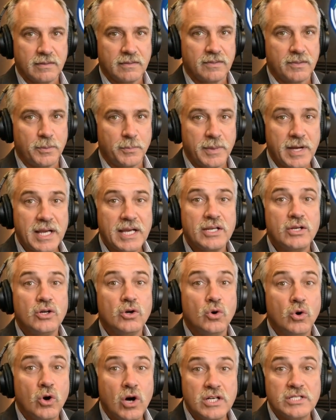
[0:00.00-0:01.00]
The player
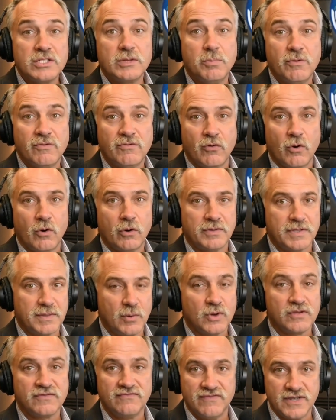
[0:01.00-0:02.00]
who underperformed
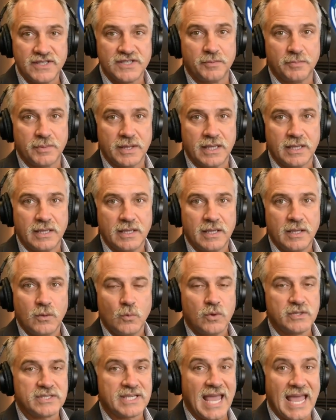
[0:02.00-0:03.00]
most visibly
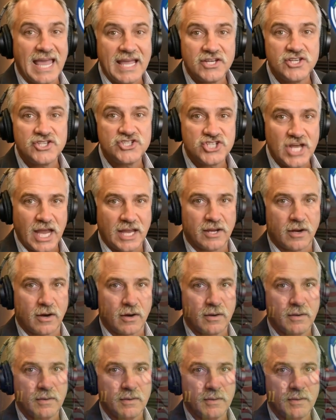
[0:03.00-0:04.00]
was Edin
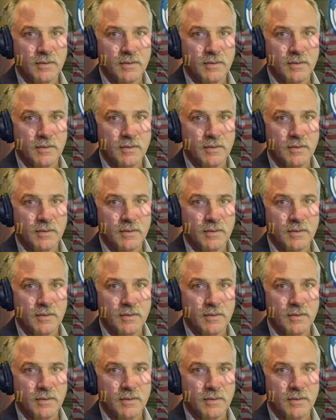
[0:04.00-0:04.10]
Dzeko.